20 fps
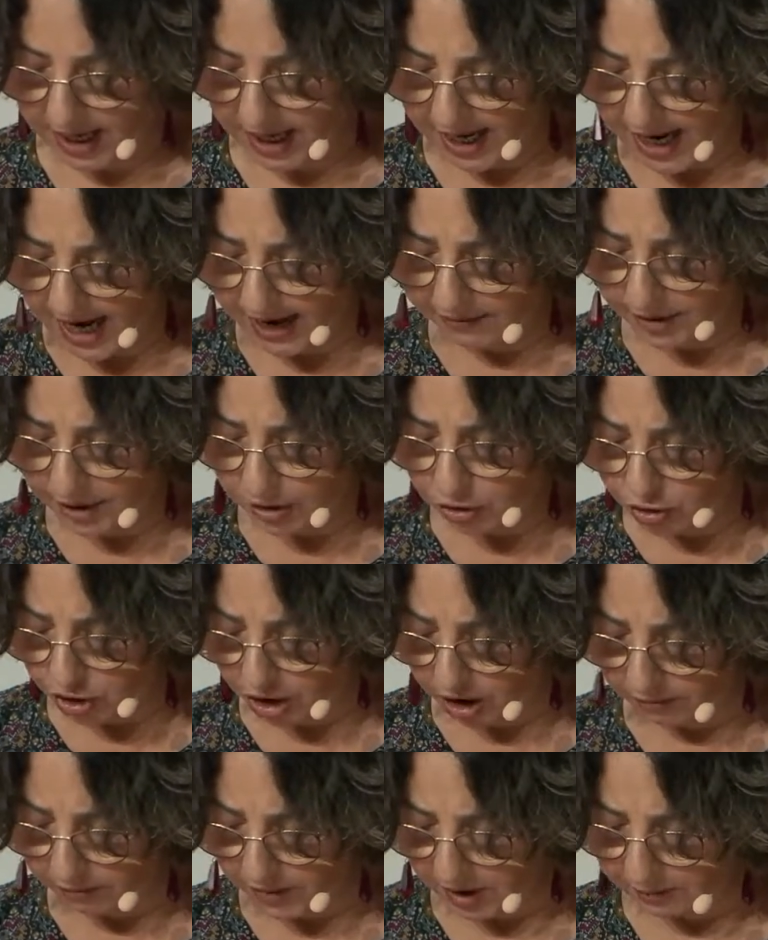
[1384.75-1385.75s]
Every
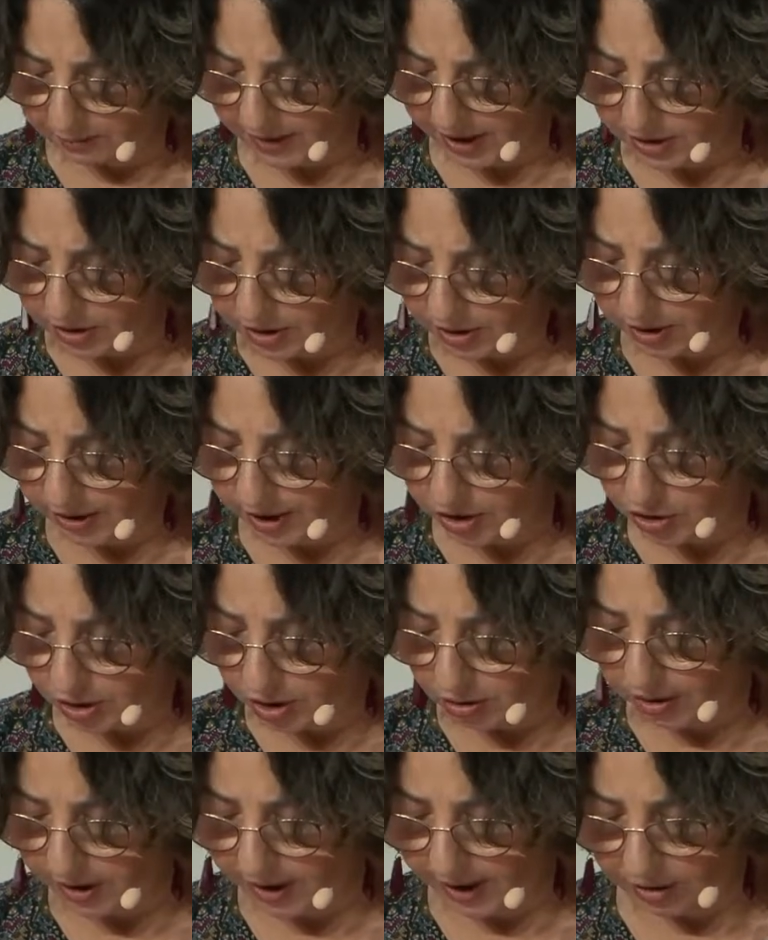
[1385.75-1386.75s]
German but
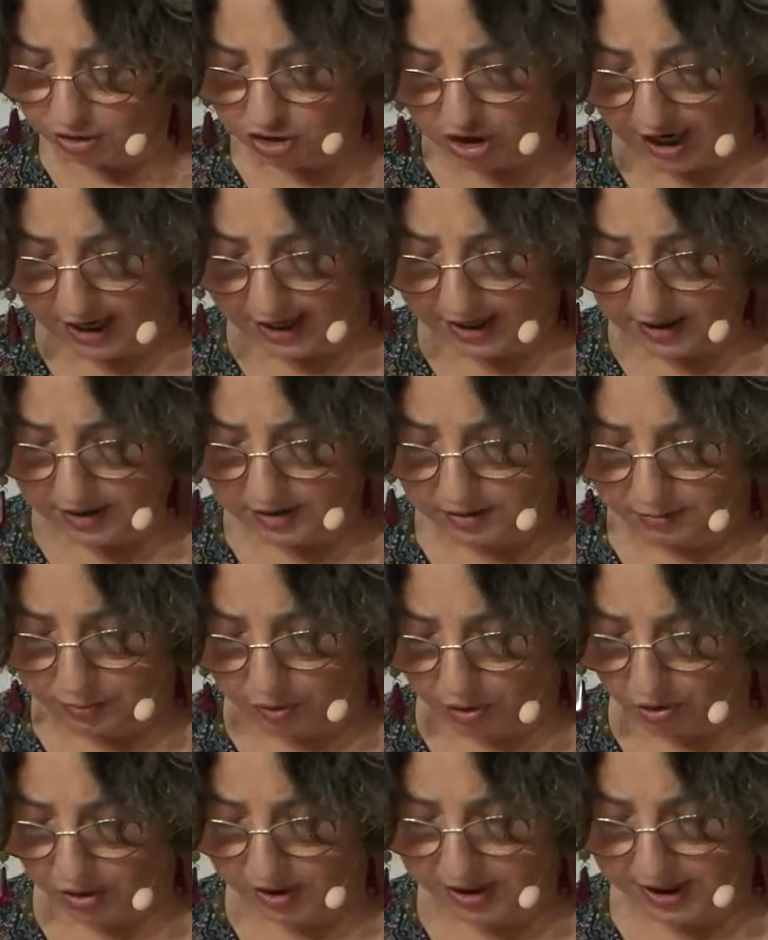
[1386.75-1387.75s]
Turkish-looking child
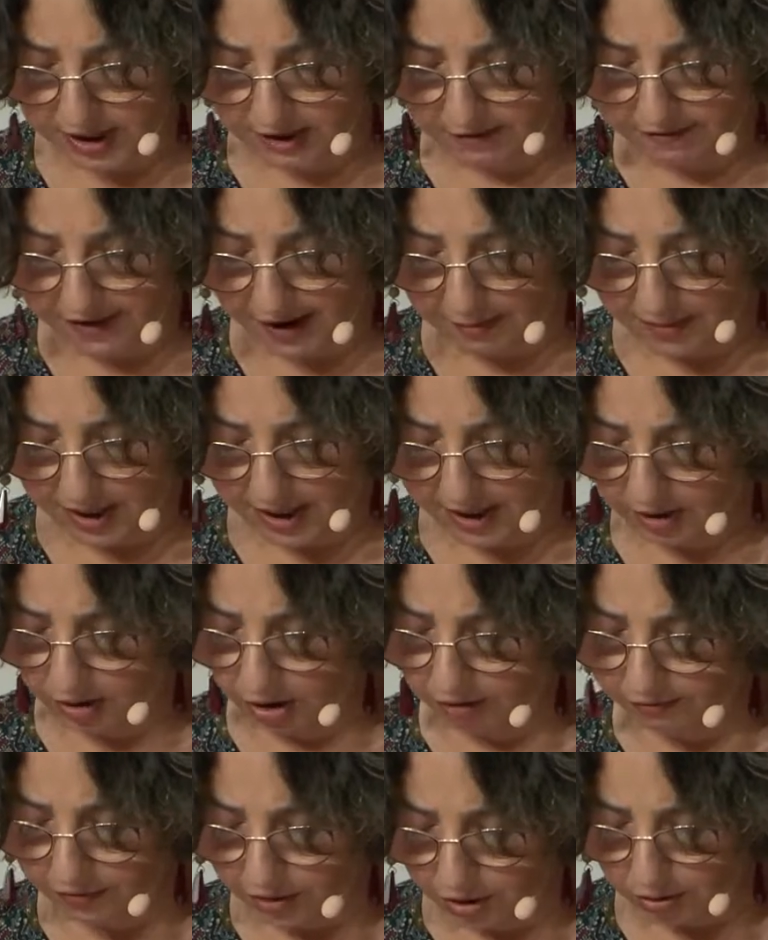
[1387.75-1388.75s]
born in a family
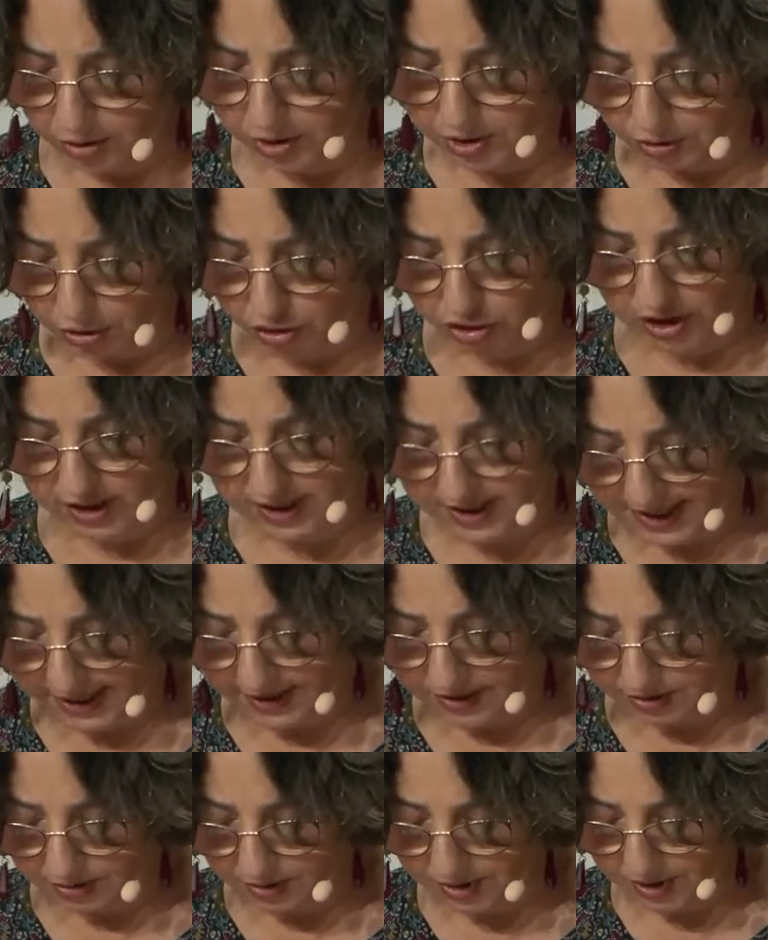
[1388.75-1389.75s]
of low social
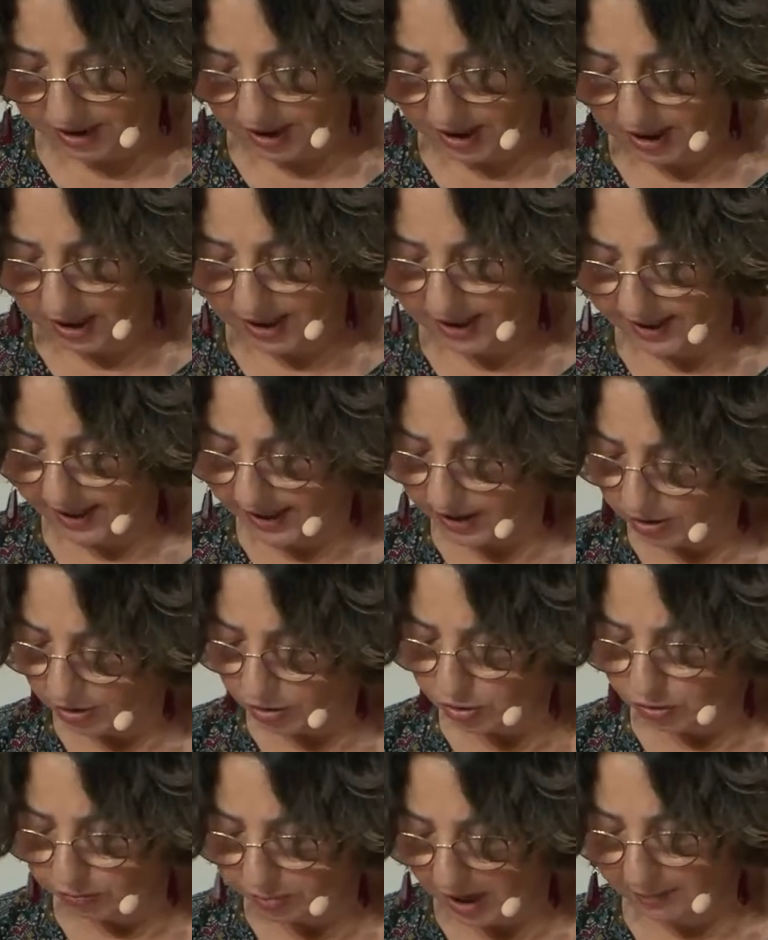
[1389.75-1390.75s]
status can go
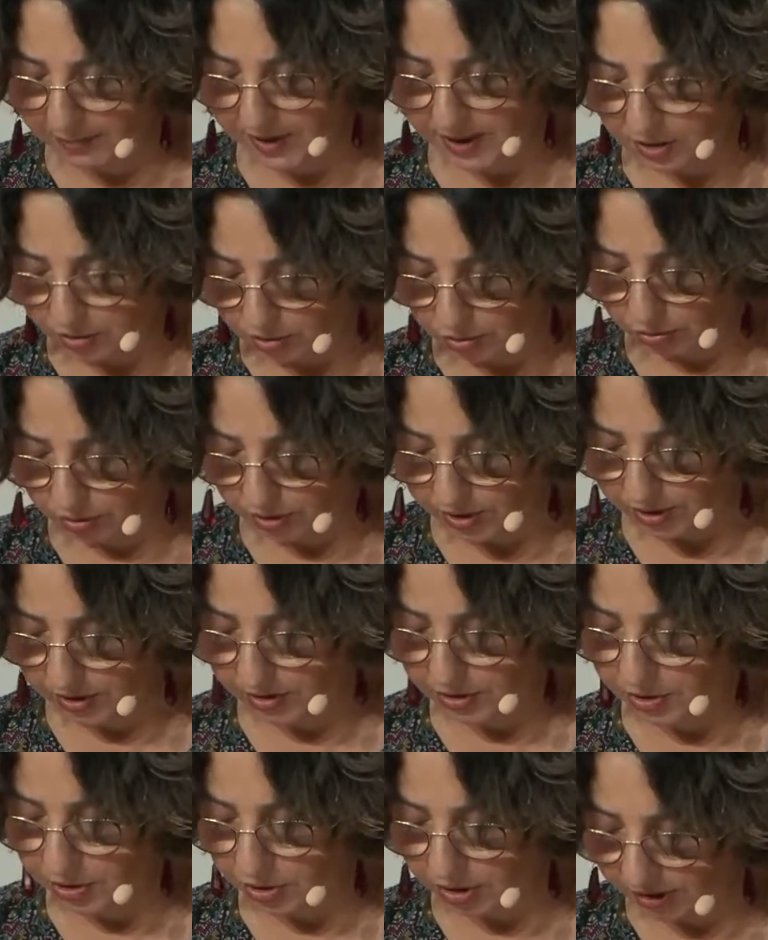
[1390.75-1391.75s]
to public schools,
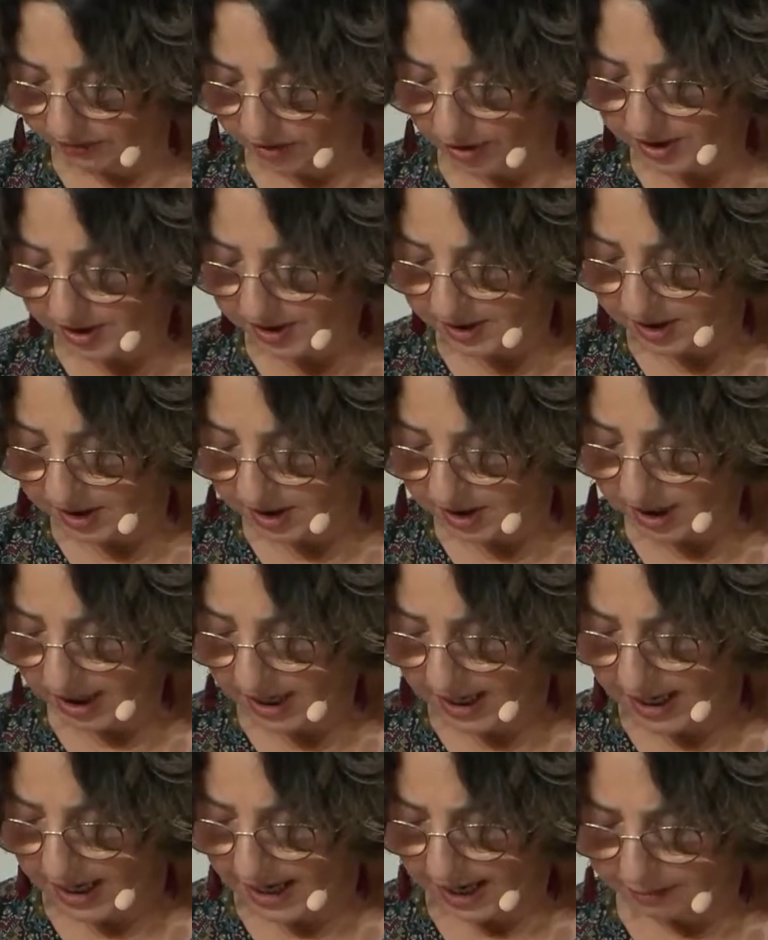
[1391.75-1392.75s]
to university,
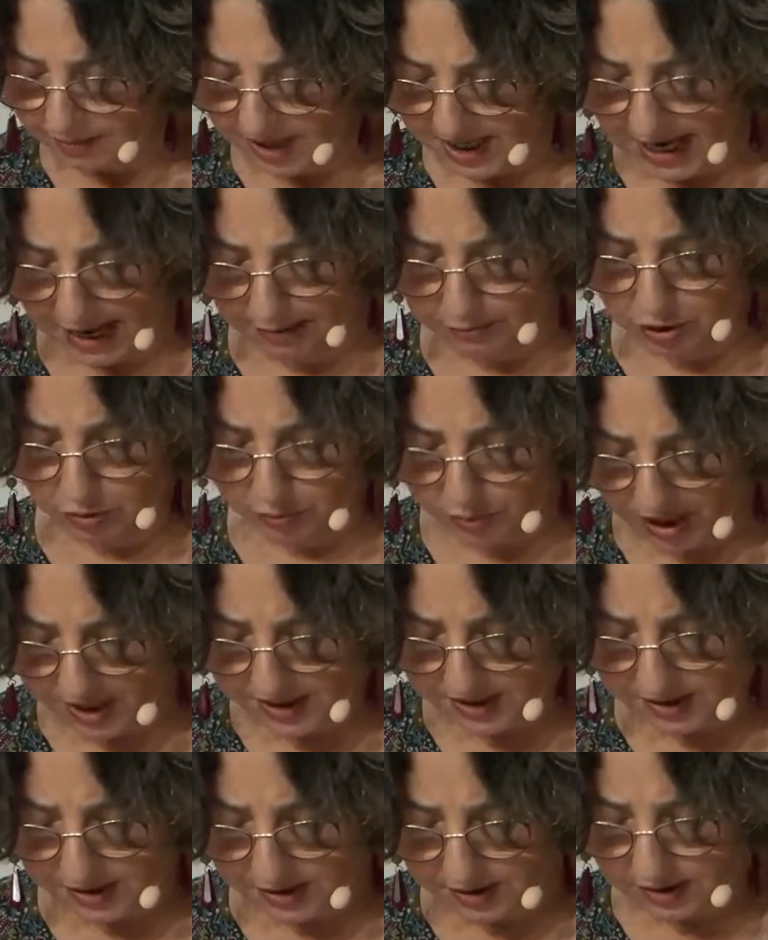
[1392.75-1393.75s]
and become the
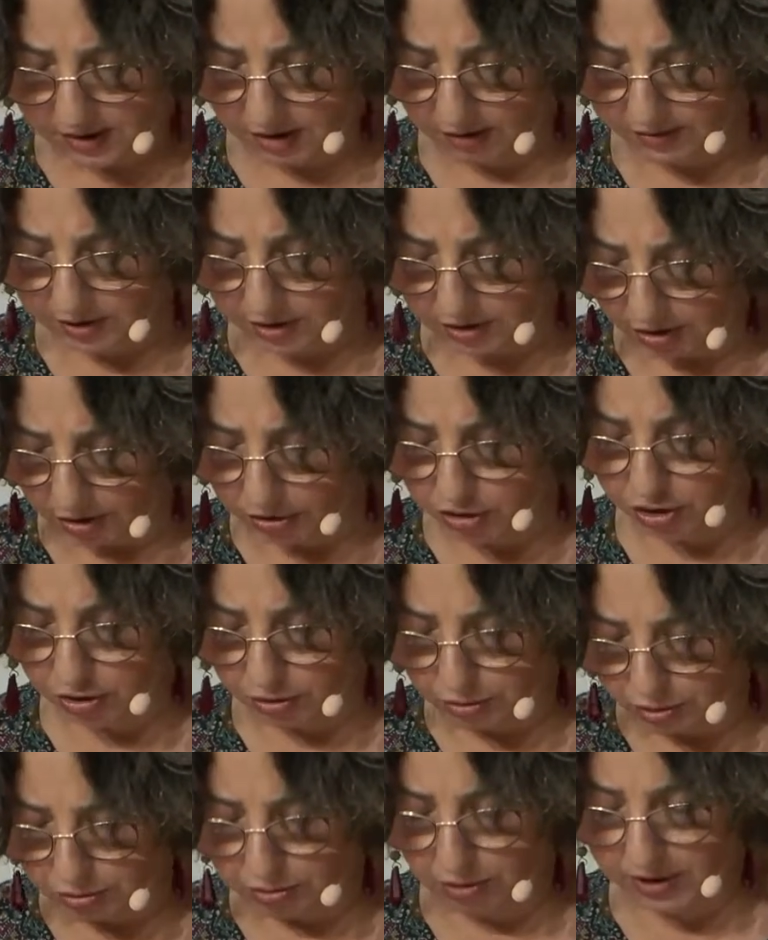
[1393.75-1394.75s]
president of the Deutsche
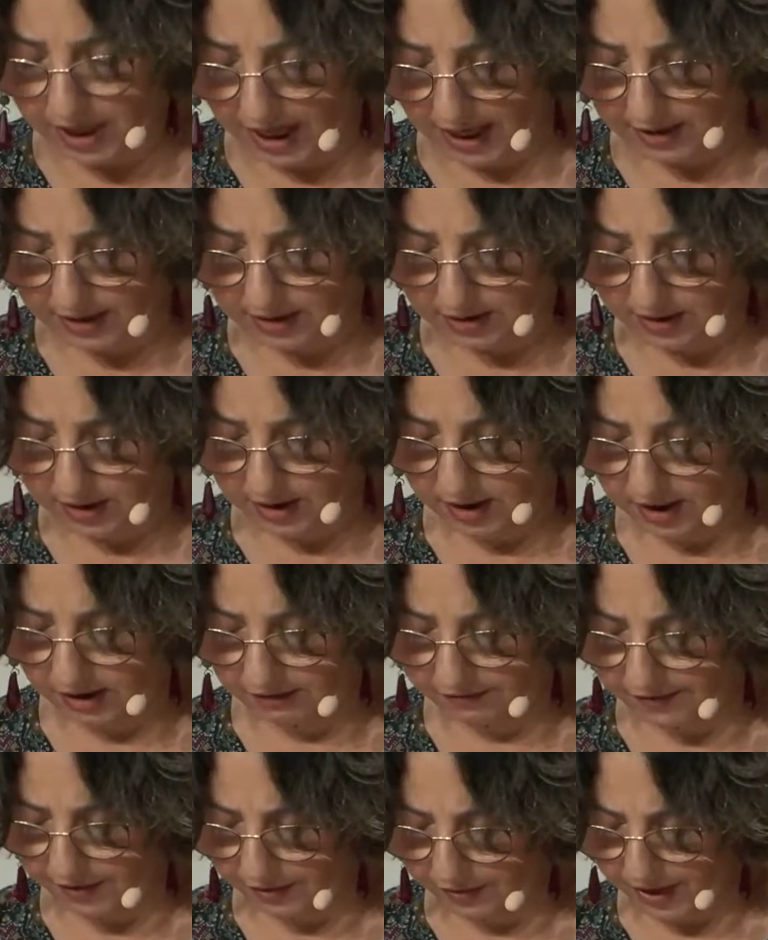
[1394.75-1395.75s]
Kulturrat
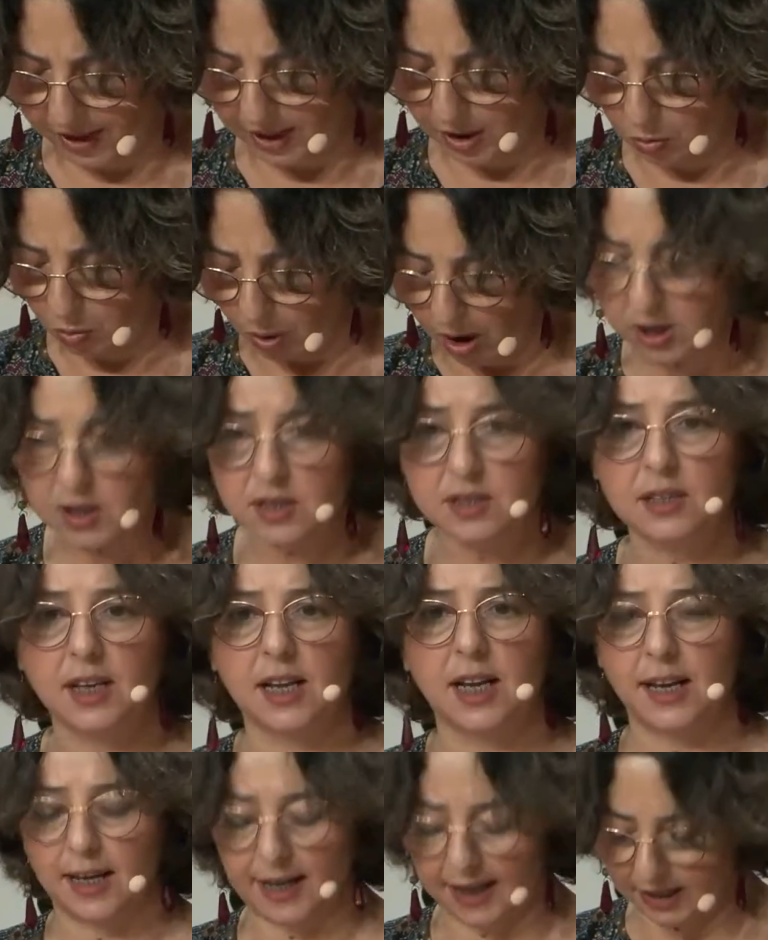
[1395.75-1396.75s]
if he really wants,
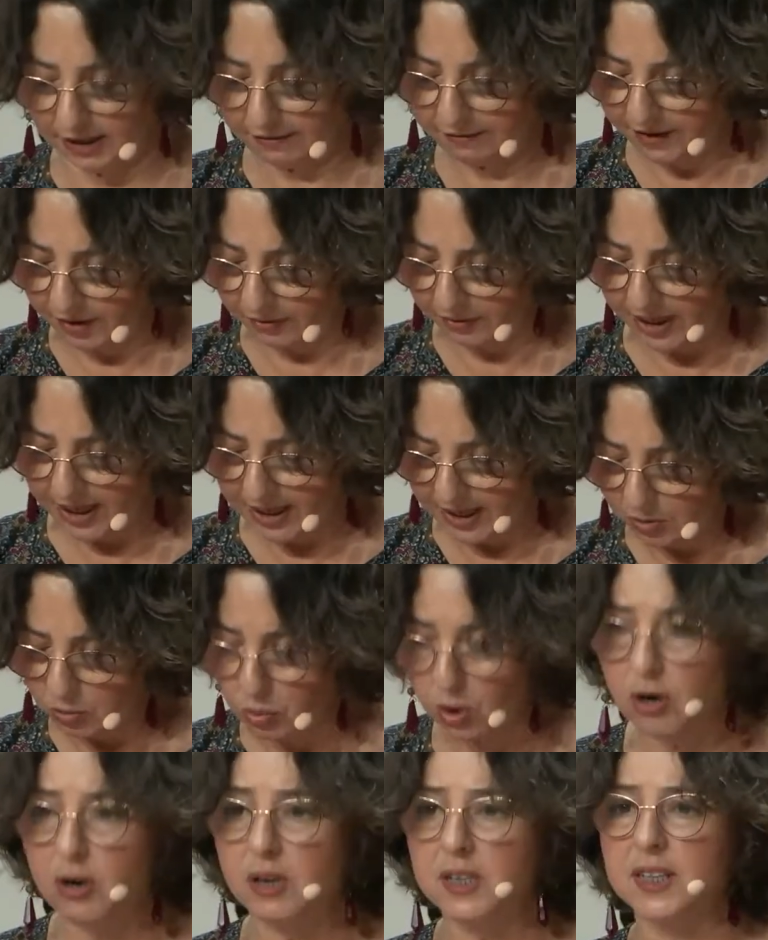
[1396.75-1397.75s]
and if he really
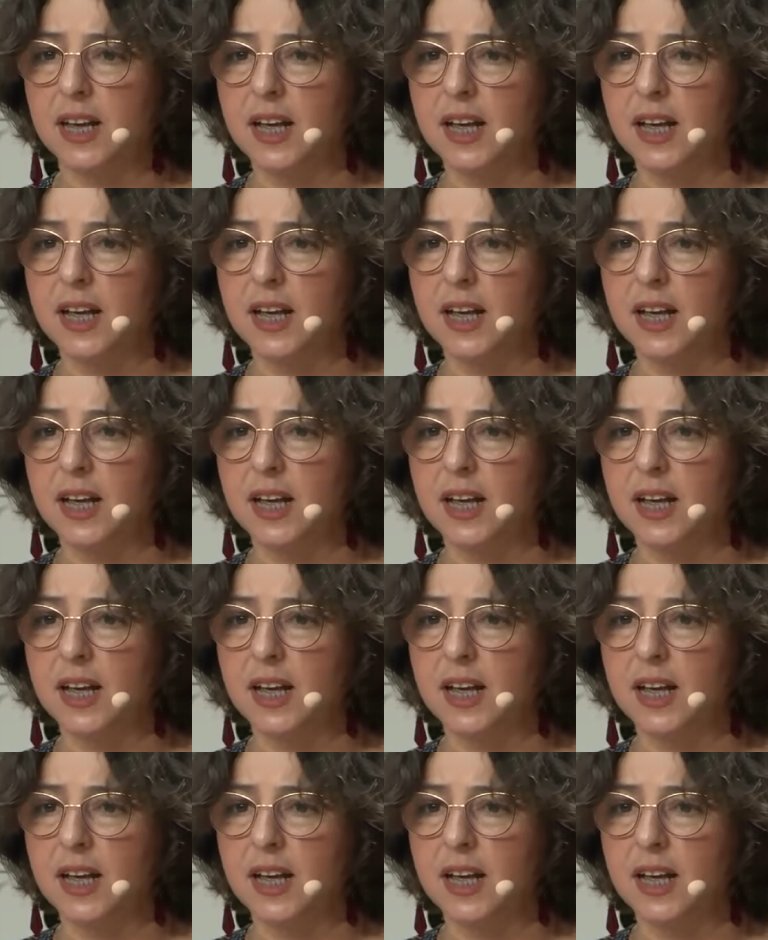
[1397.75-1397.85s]
works